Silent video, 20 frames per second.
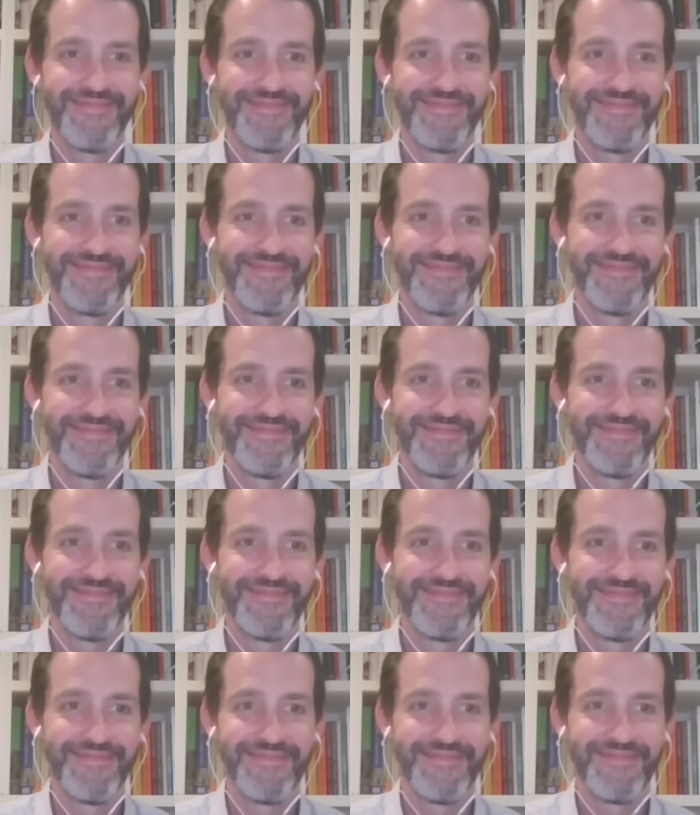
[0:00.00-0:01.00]

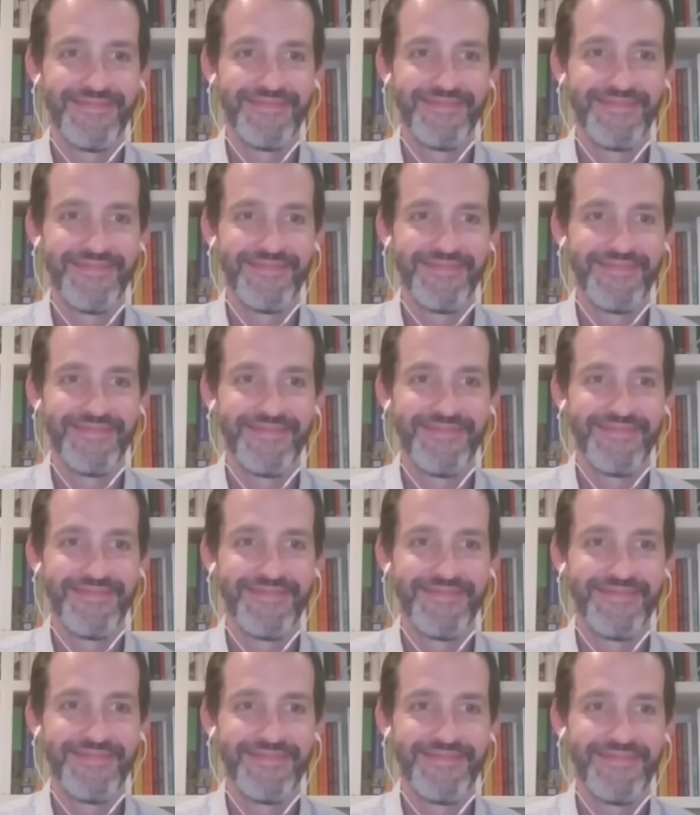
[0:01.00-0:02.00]

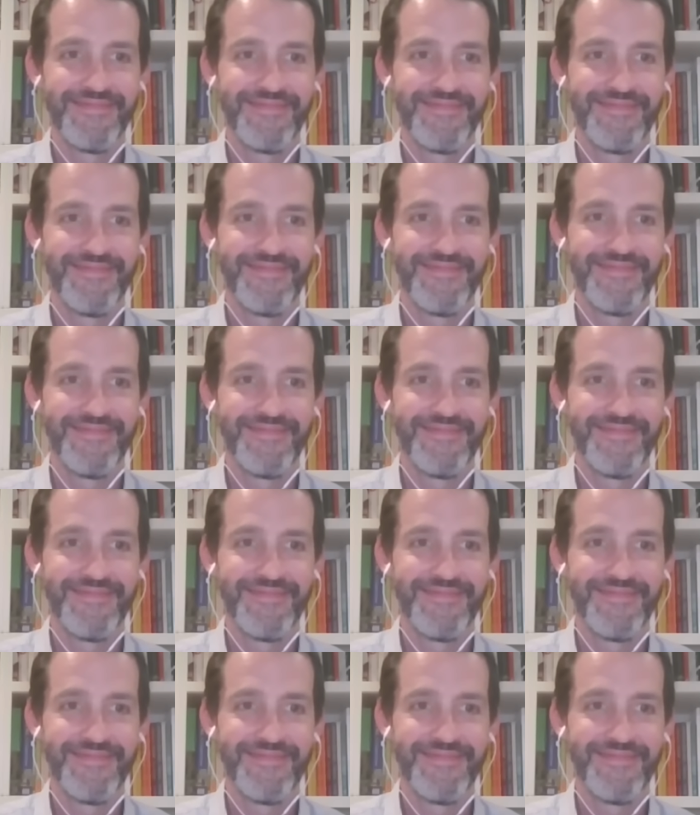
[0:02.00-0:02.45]
(not speaking)